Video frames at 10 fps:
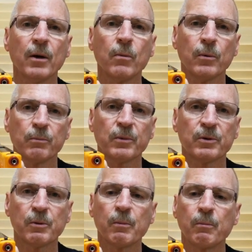I won't
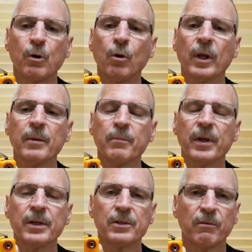pull it, but
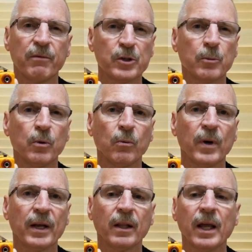it's a visible
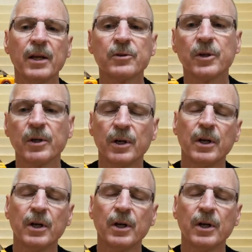red laser.